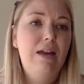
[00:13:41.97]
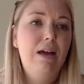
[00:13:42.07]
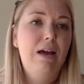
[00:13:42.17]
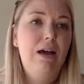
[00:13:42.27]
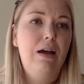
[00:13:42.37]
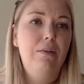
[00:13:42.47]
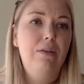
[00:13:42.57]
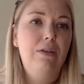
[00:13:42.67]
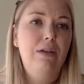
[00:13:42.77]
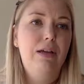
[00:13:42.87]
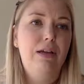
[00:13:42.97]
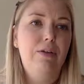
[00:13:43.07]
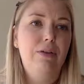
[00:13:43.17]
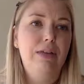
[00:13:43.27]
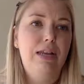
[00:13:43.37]
does
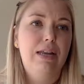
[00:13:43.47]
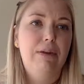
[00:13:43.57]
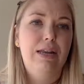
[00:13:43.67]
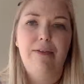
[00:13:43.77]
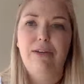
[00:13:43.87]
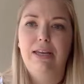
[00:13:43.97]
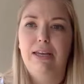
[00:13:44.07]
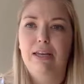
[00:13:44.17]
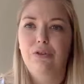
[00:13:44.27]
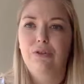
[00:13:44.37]
anybody have any